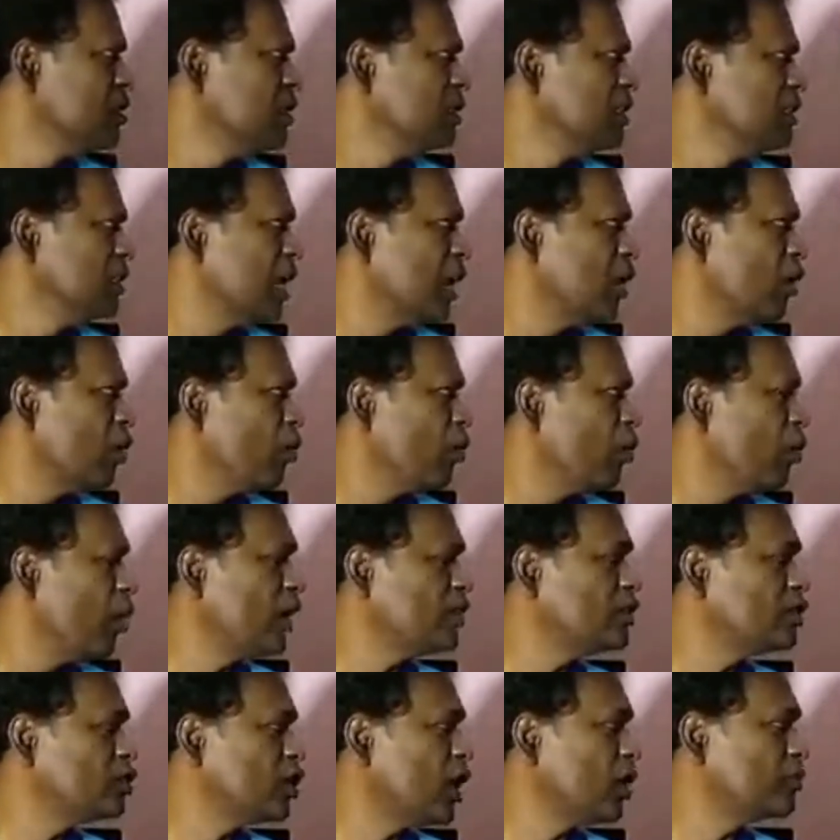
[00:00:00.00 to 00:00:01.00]
Now, what
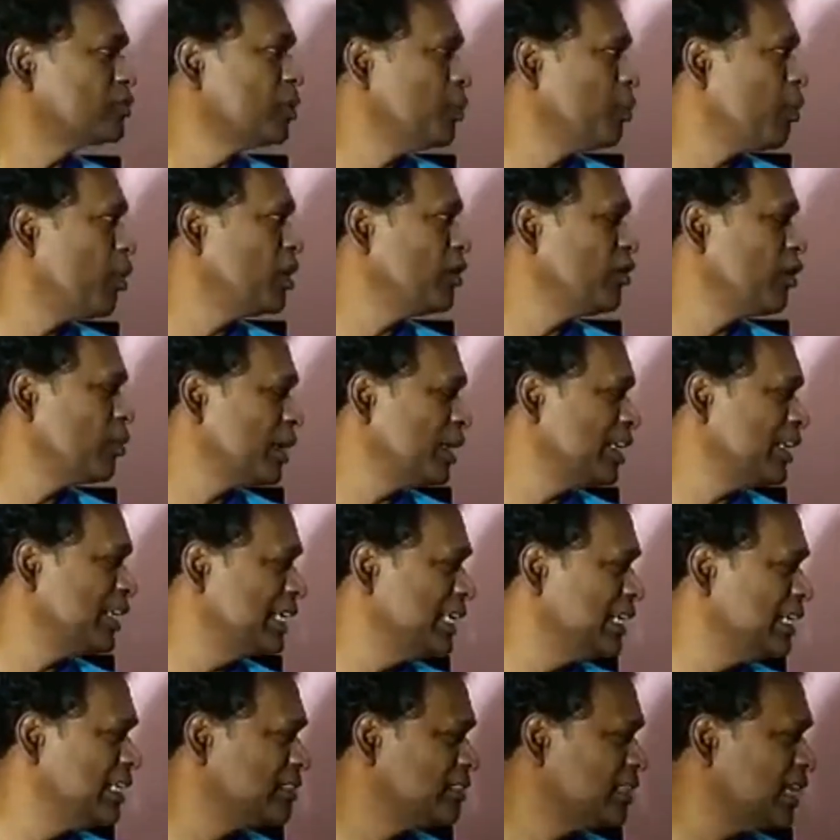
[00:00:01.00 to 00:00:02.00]
stops the body from getting
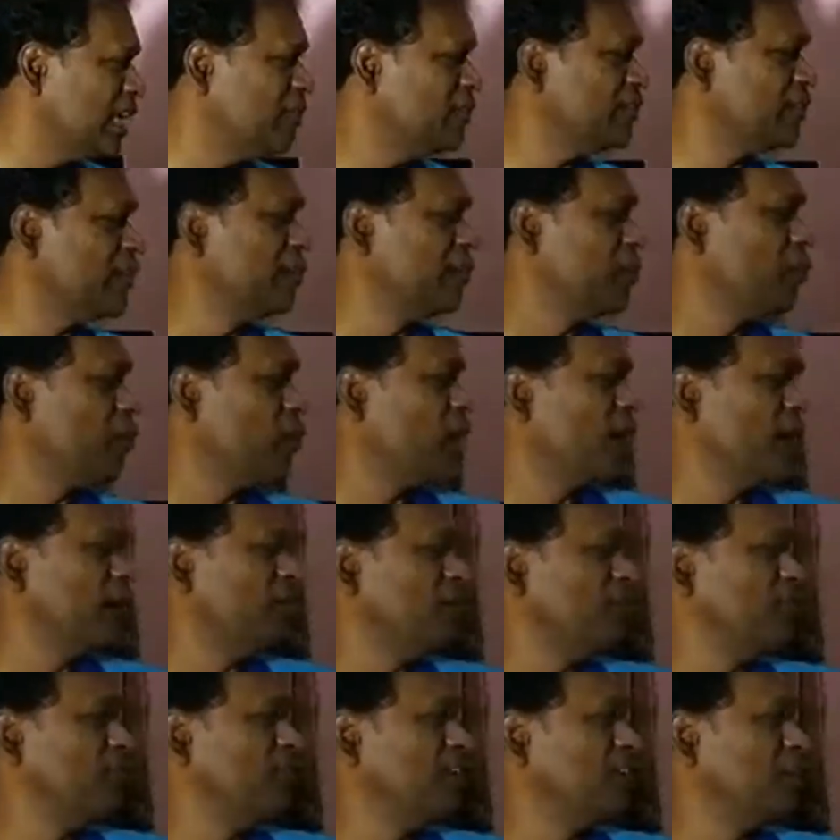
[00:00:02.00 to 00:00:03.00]
healing itself? Number one,
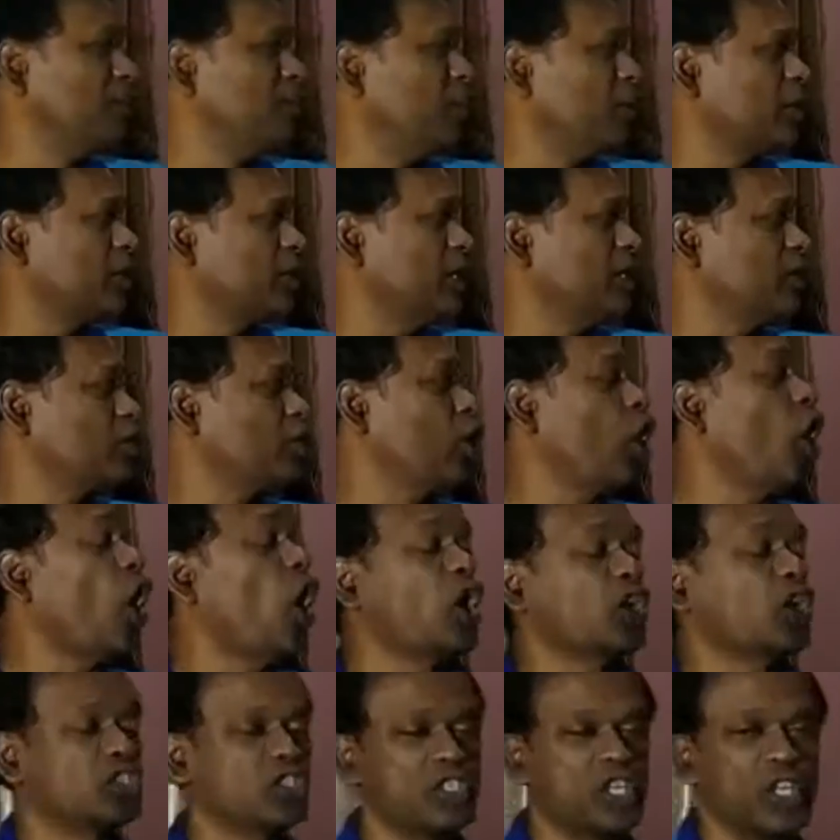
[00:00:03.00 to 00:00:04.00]
very important,
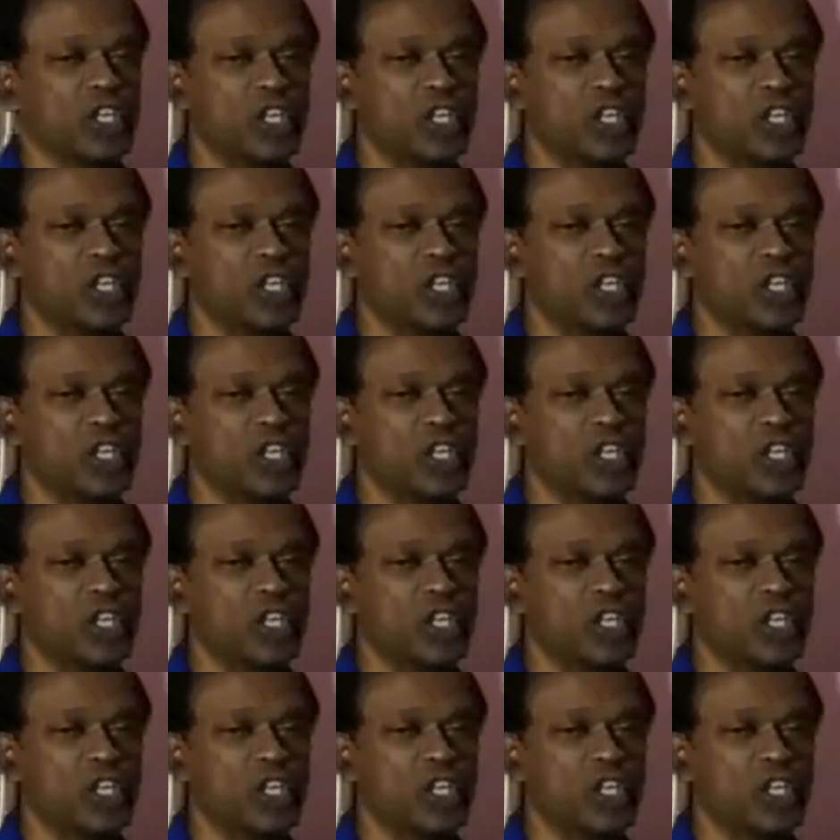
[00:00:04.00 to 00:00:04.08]
cords.